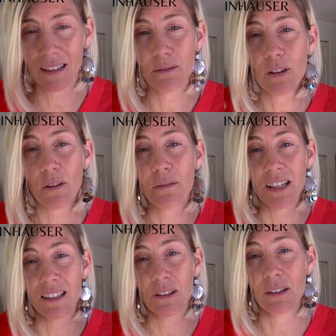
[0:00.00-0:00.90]
It wouldn't
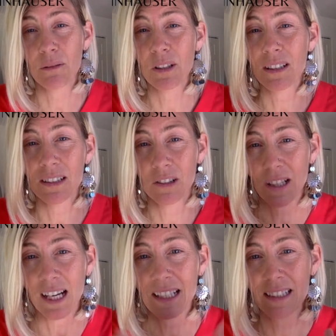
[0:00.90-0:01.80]
threaten you, and it wouldn't
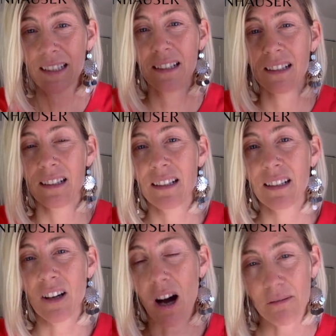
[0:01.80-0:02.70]
create
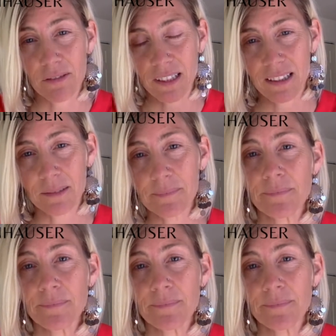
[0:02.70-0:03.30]
conflict.